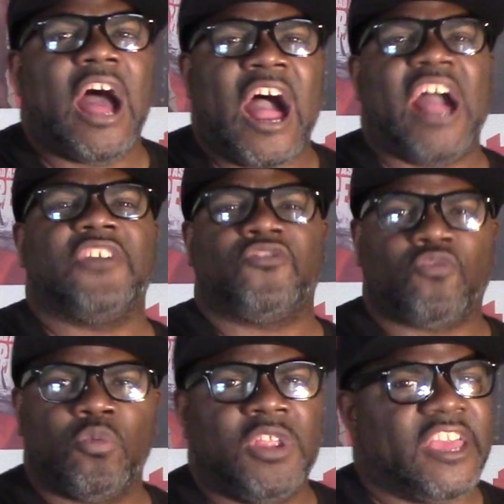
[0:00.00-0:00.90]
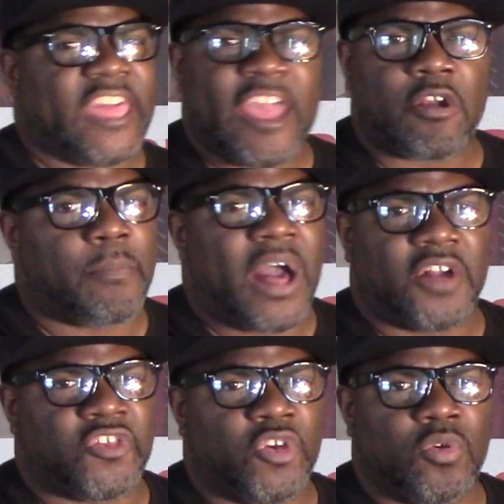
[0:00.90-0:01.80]
I truly care
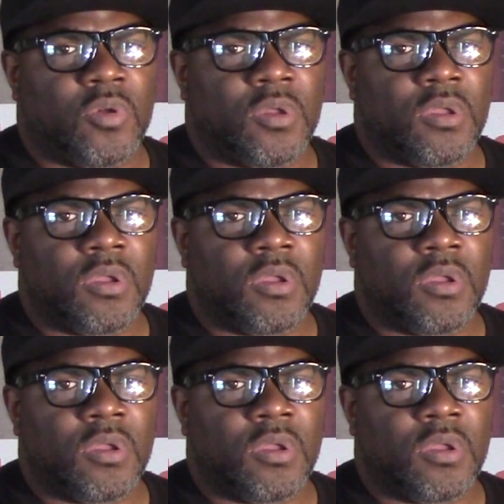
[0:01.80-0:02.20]
about you.